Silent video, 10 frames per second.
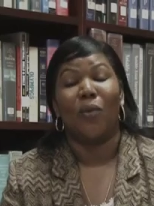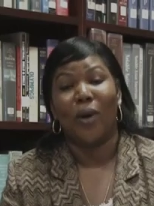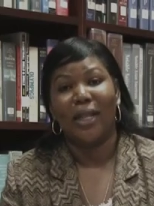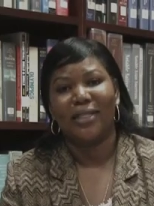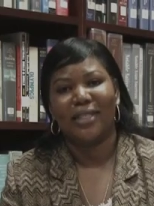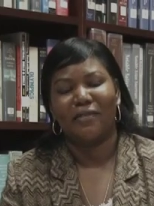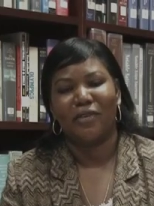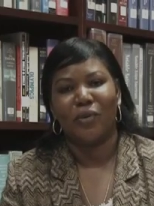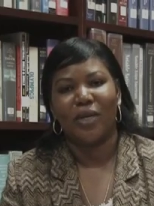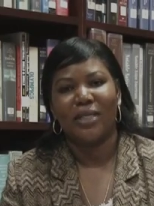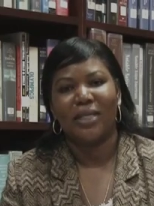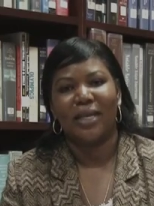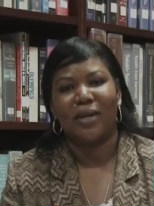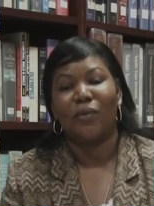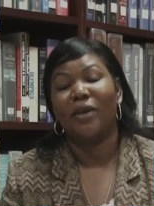Well, dear viewers,
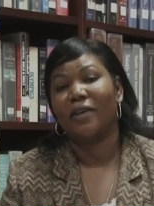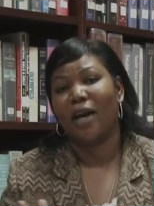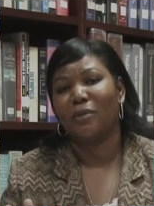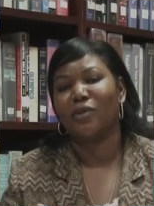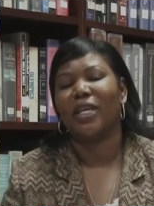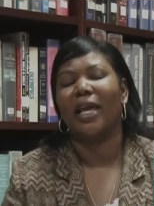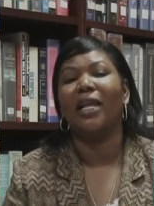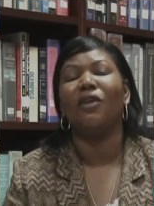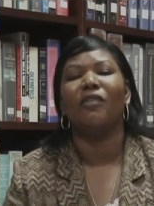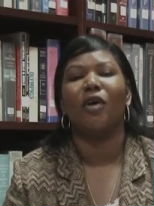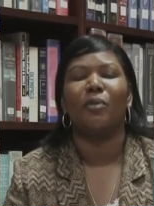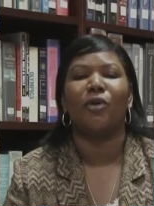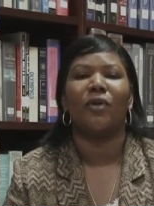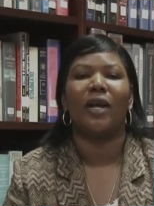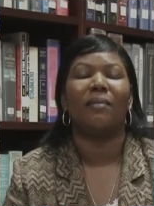we have come to the end of our
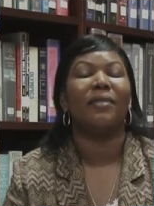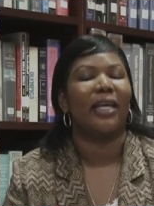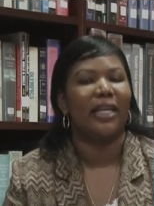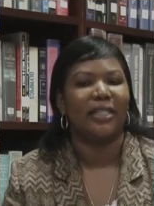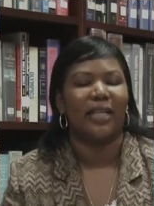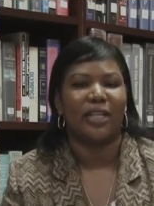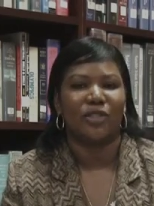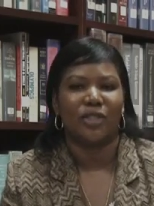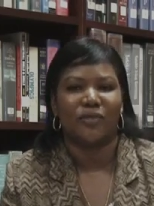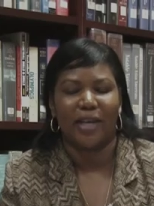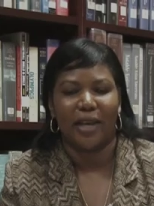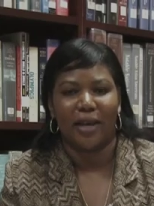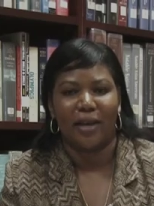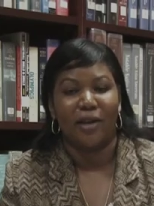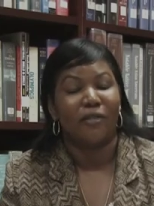program, The International
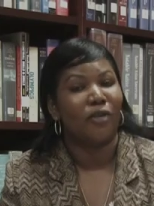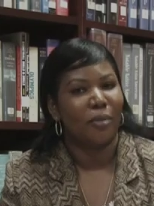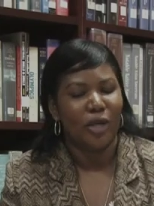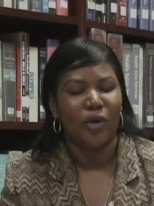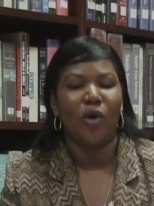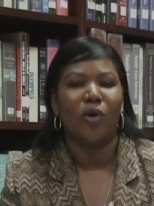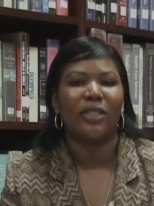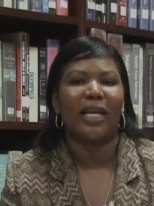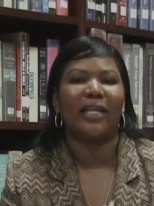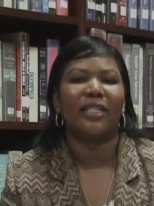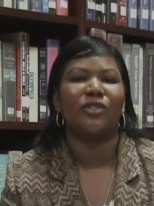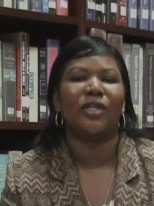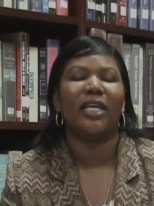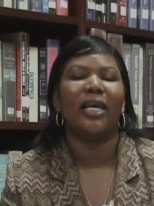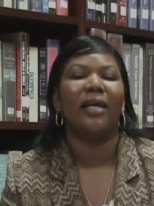Sphere. From me, your host, Agnes
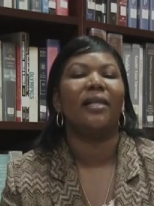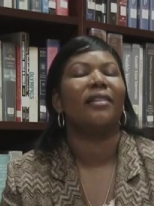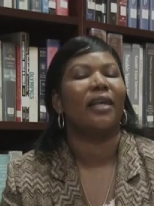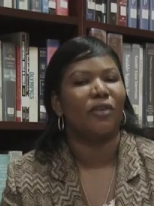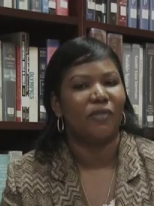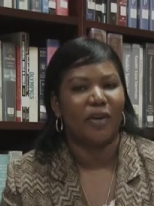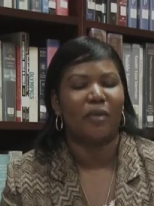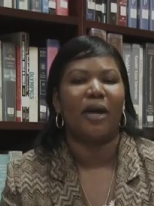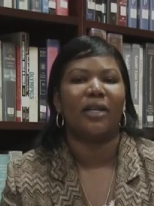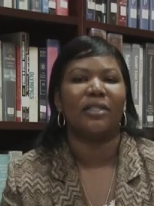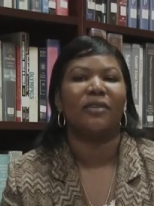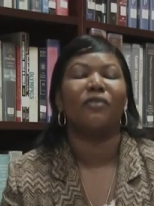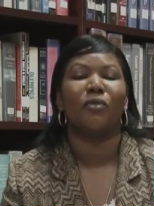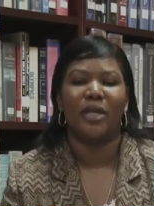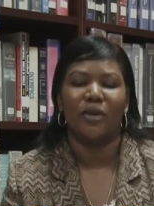Tuniga, thank you very much
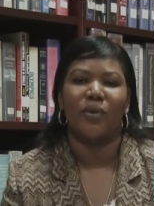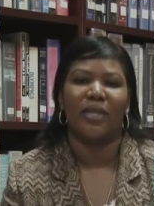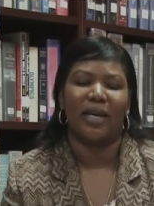for being with